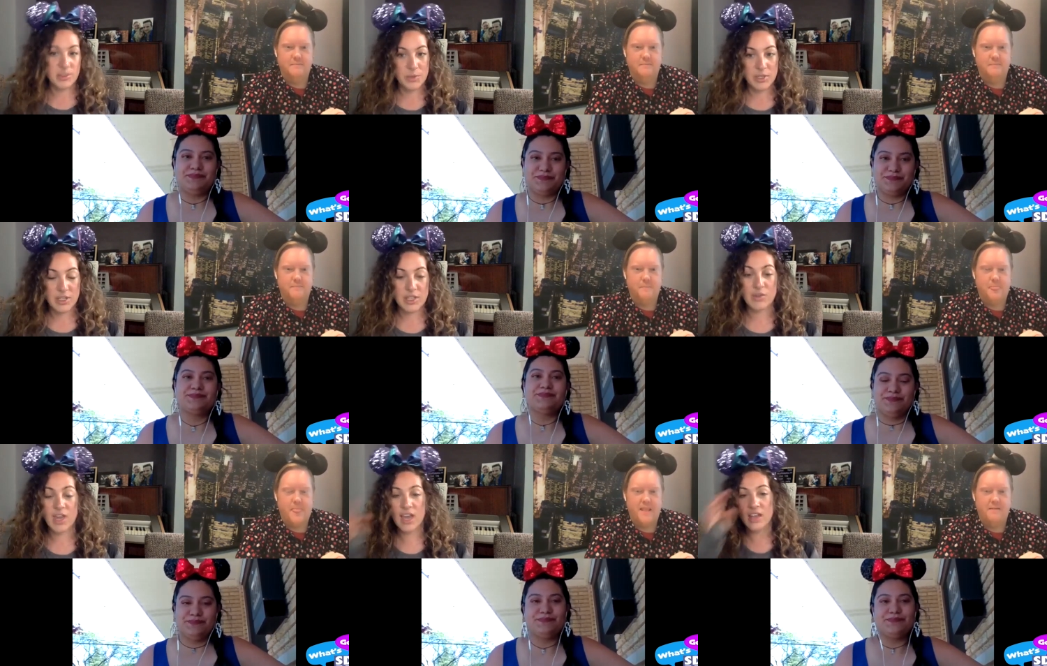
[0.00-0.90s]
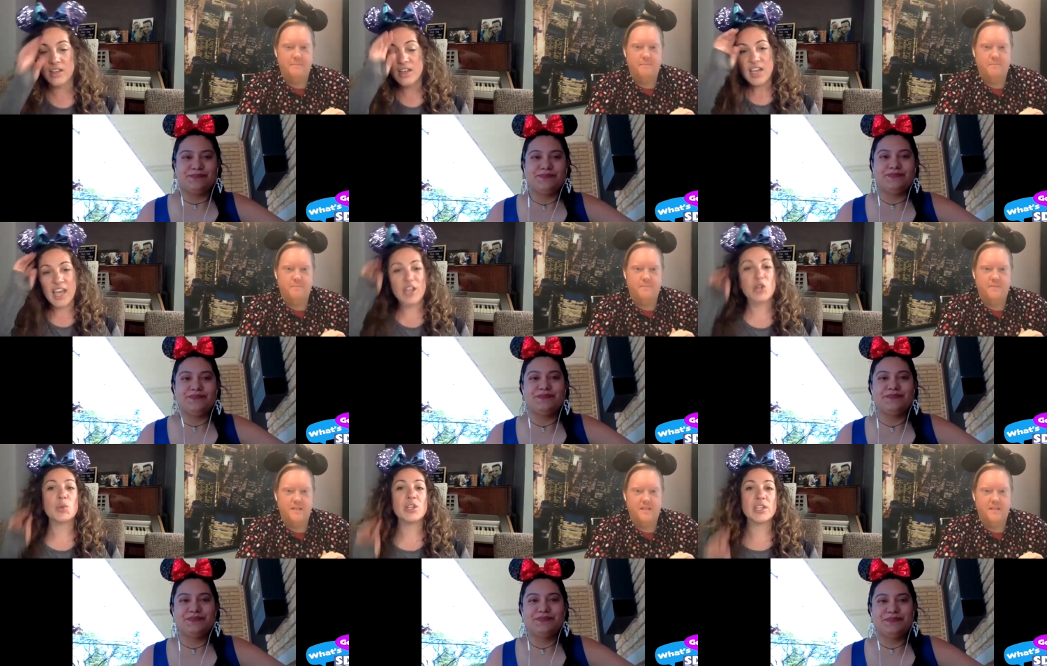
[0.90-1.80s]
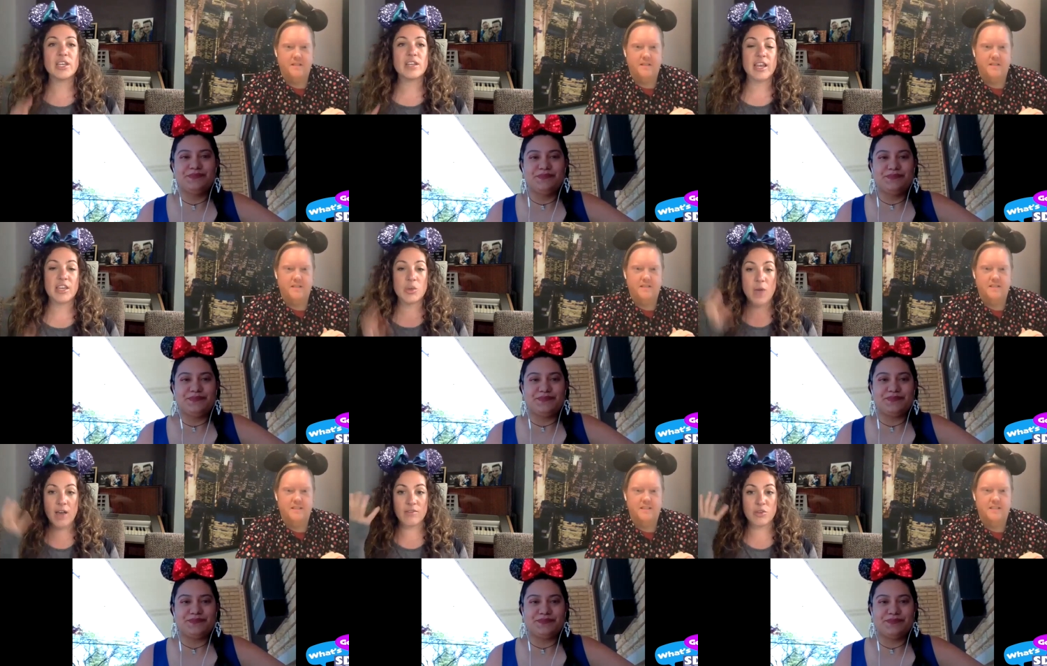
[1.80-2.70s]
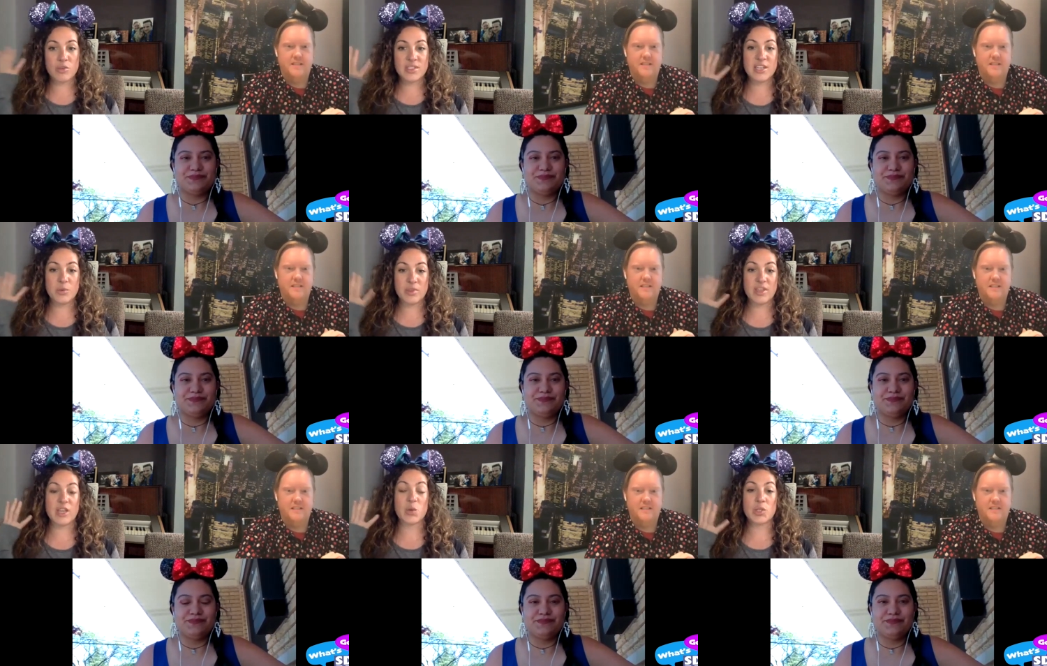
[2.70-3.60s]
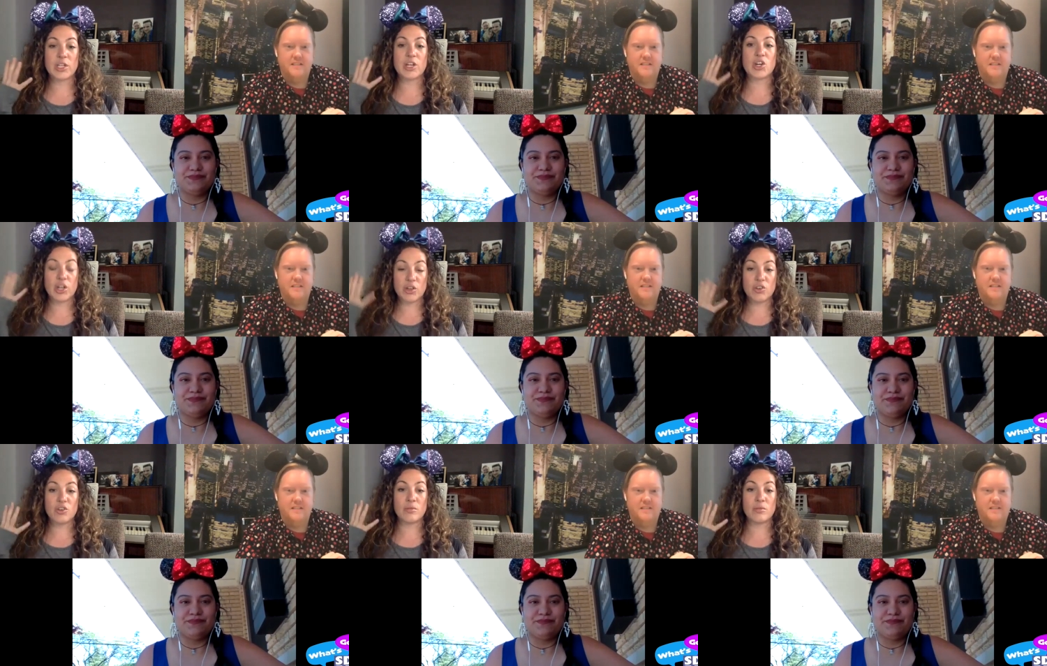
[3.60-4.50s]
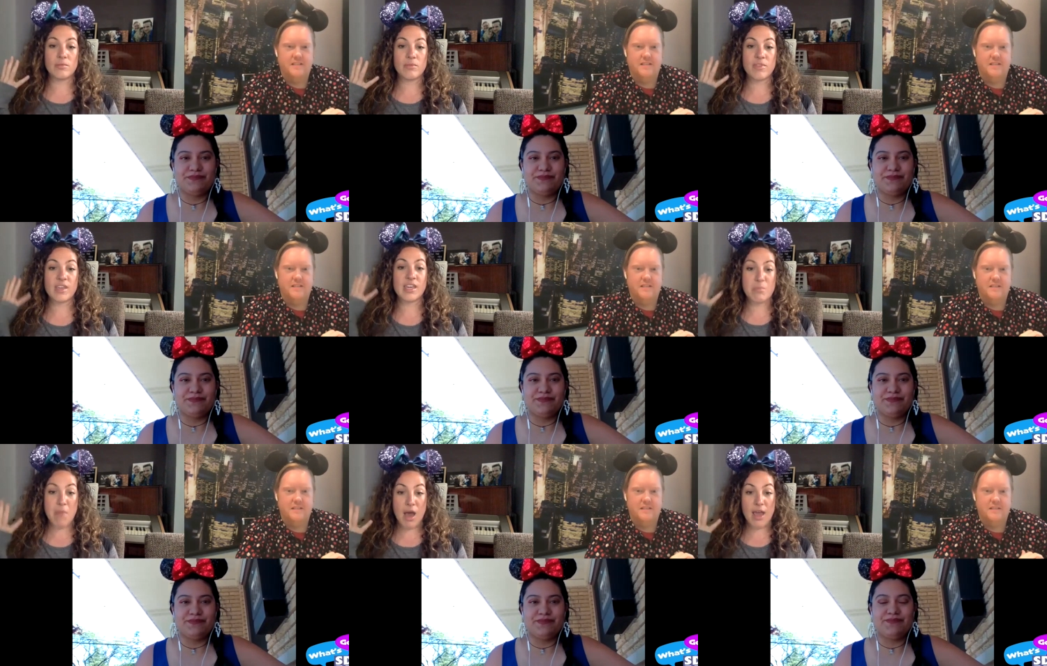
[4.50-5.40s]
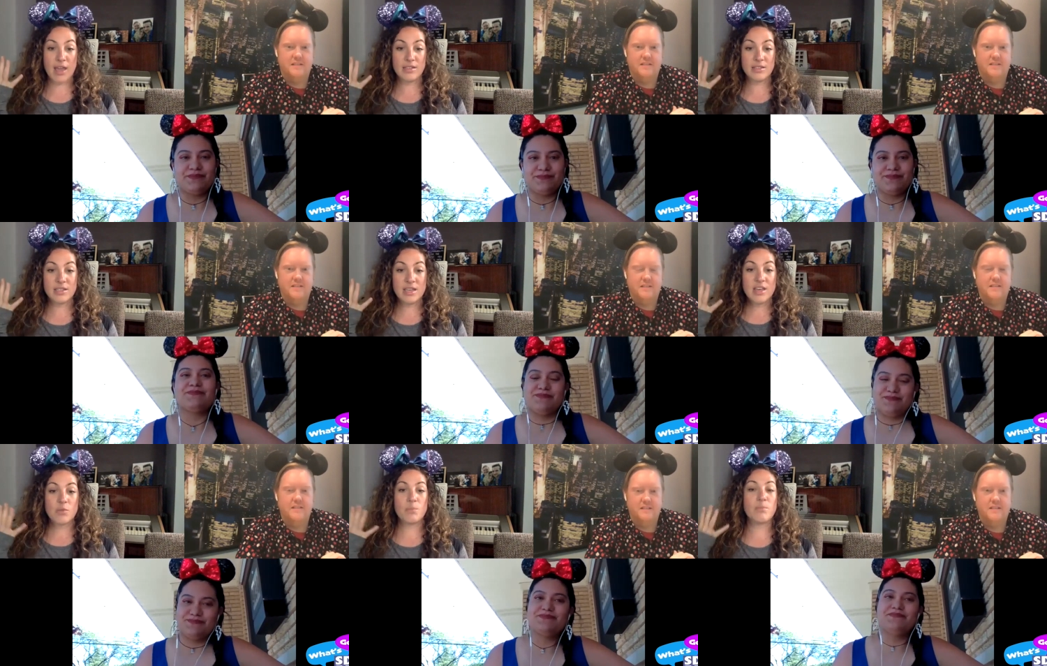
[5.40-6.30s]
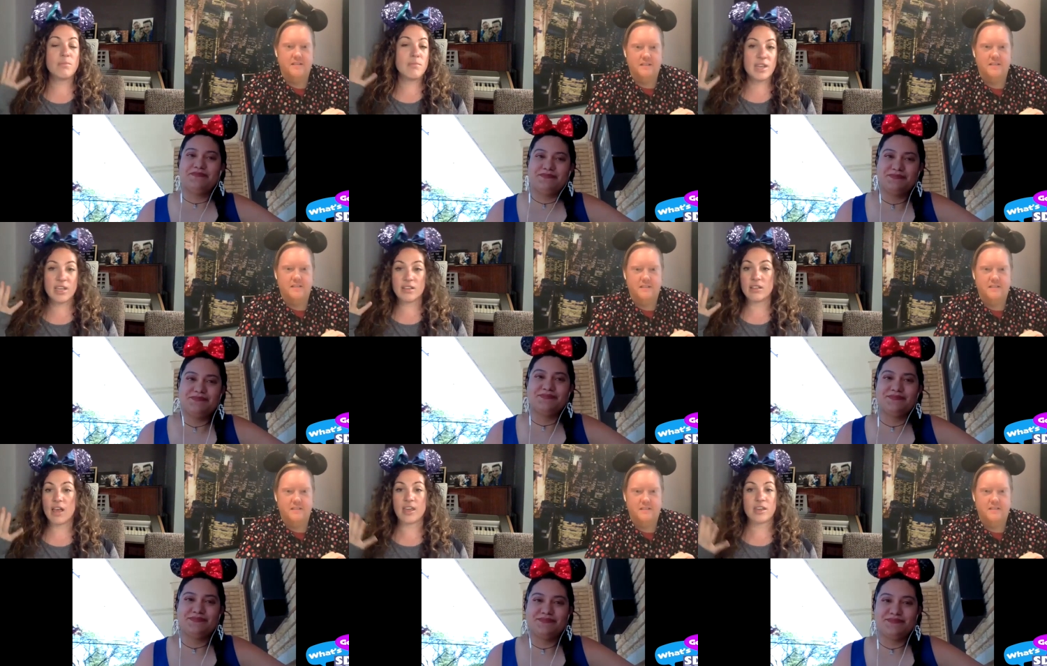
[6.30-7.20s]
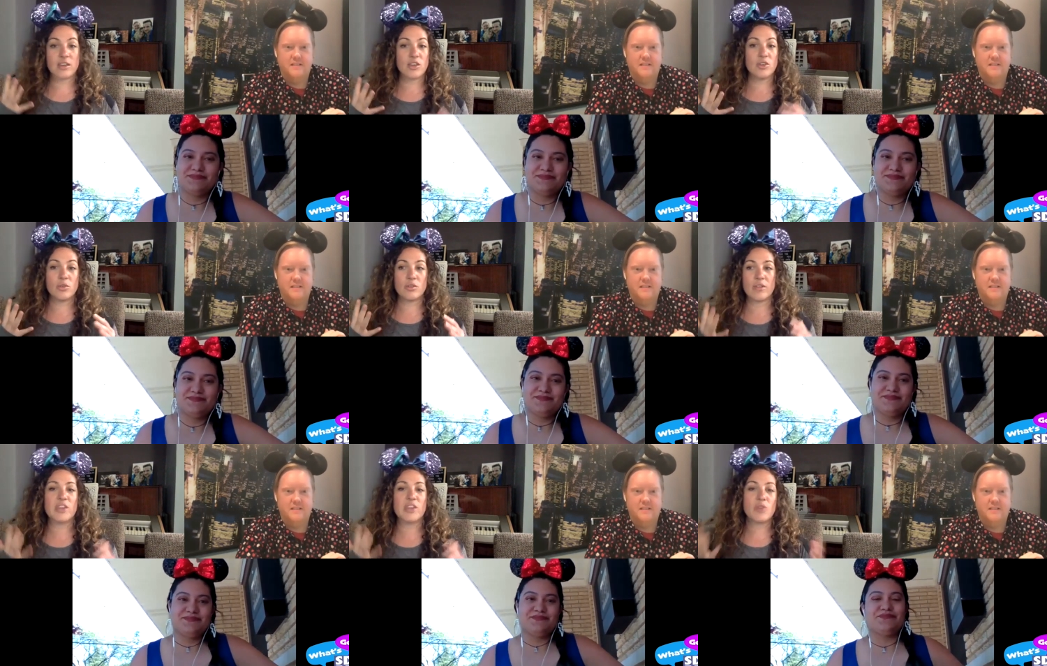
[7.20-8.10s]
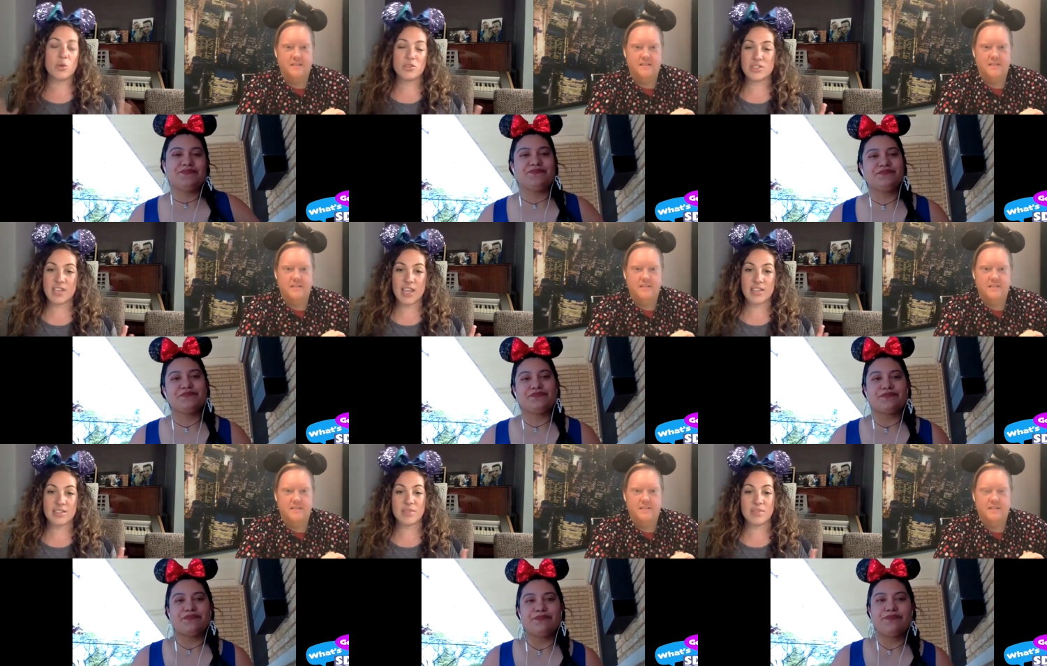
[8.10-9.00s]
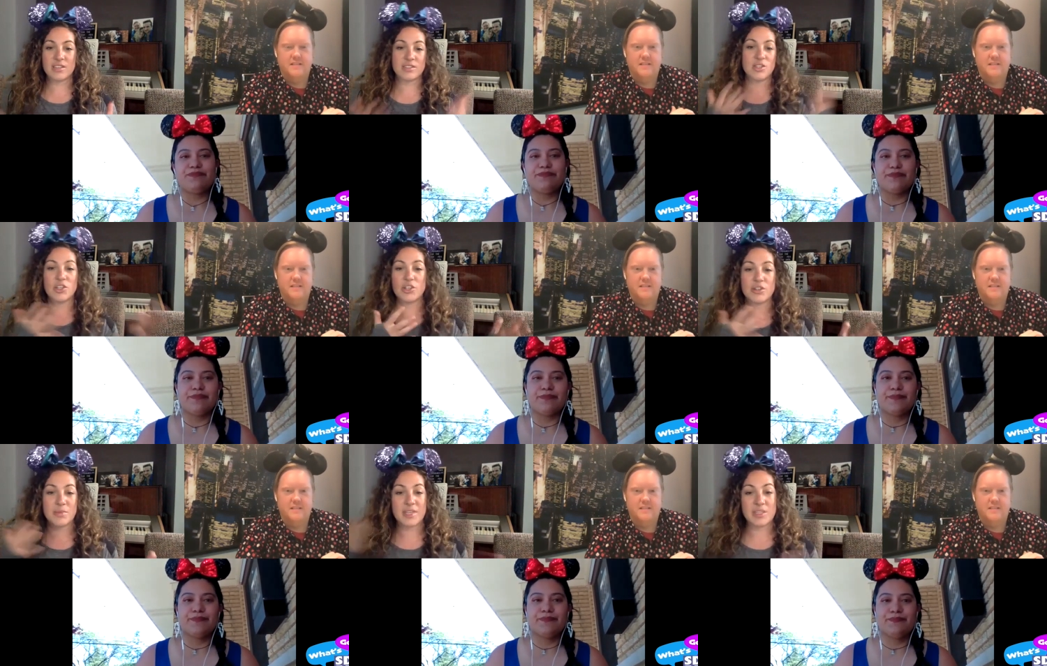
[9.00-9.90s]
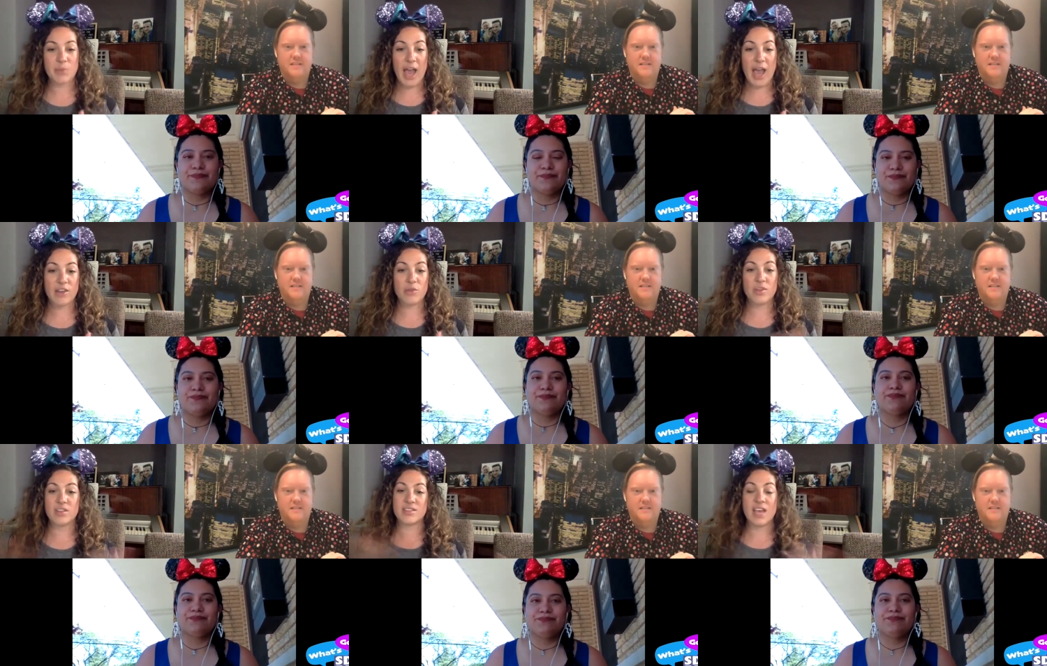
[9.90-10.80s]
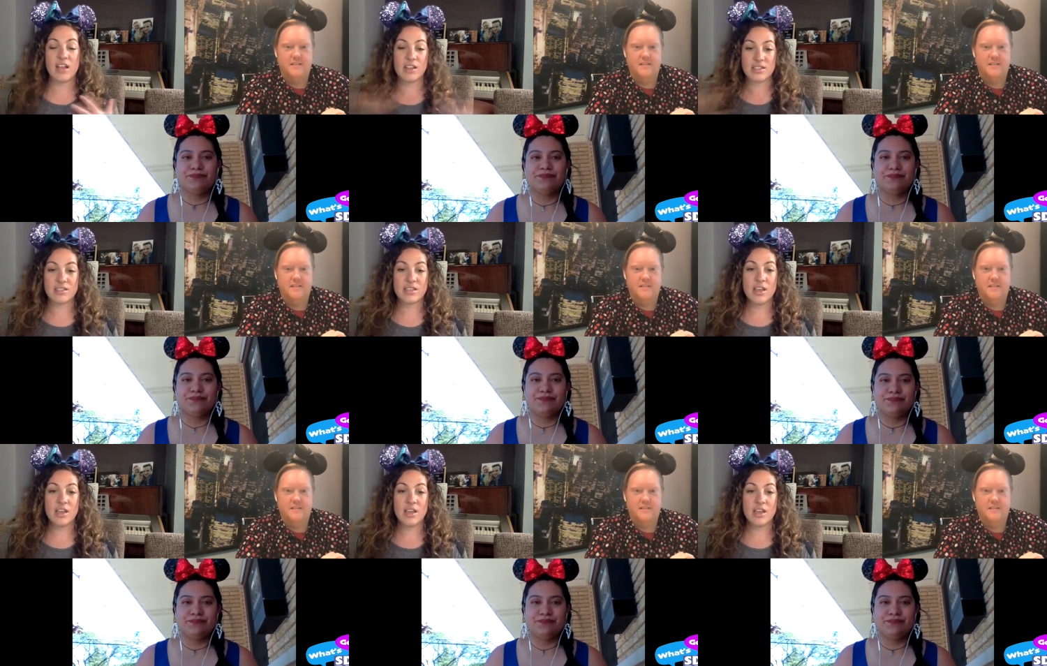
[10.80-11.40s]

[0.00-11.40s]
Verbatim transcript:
Speaker 1: really that you can. And you're really like you have you see it with like a really critical thinking mind, meaning like you like you don't just say something is good or something is bad. You can tell us